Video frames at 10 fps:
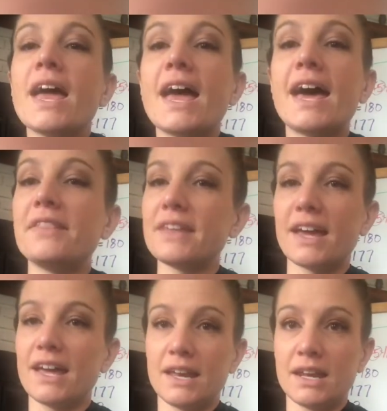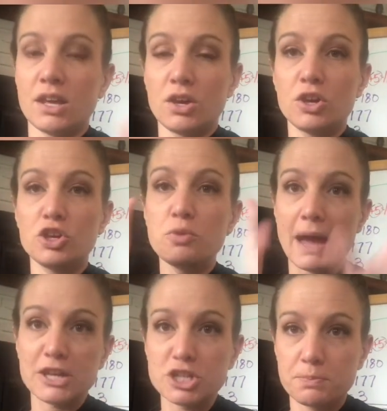And then you
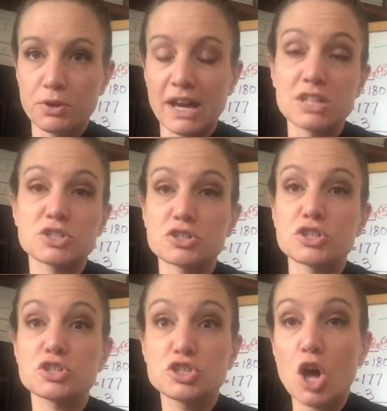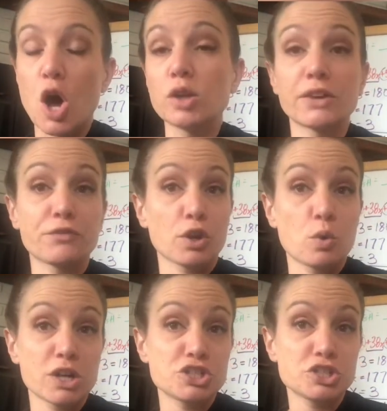match up your answers. So, like for
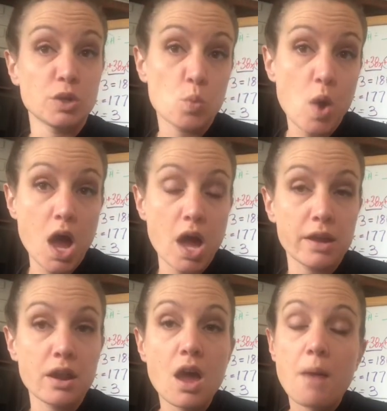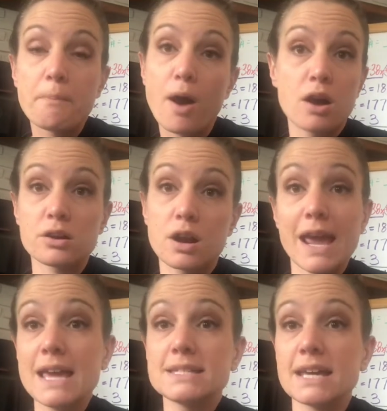question 1, partner
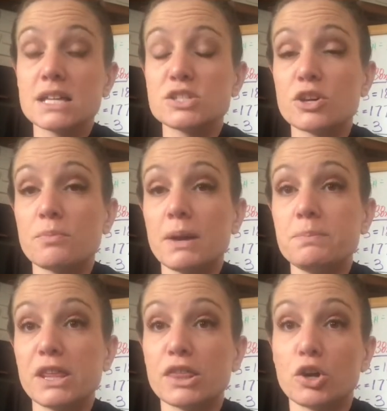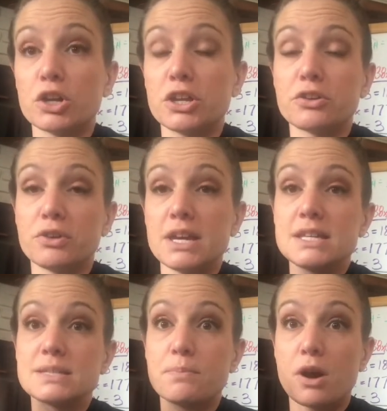A's answer might be 30
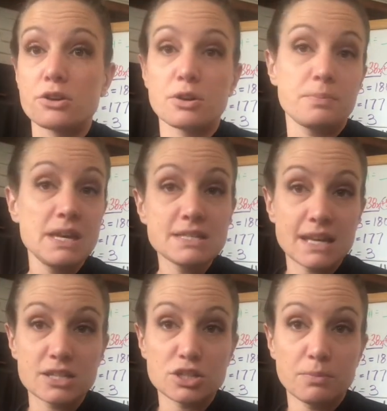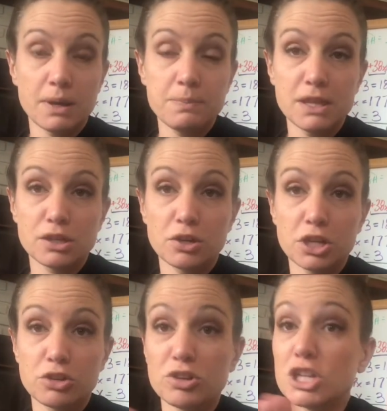degrees. Partner B's answer might be 30
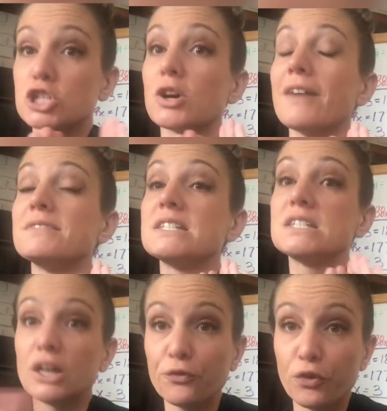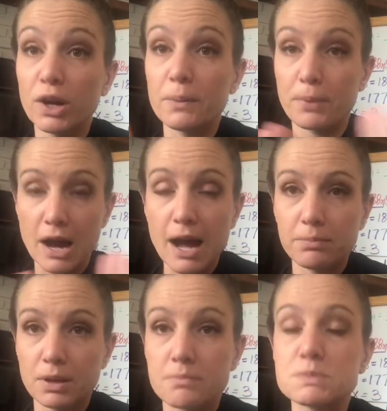degrees. You'll have different
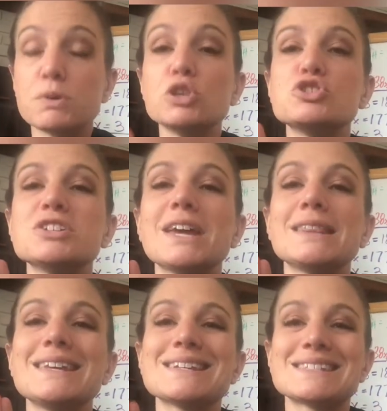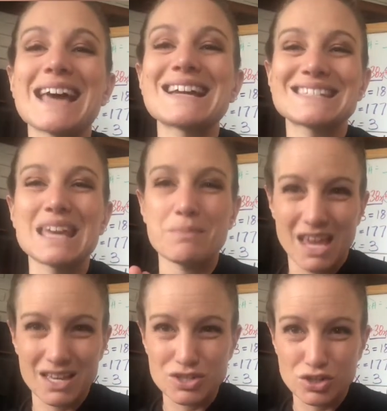problems, but you should get the exact same
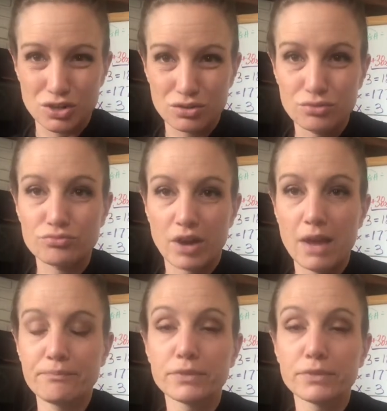answer, right?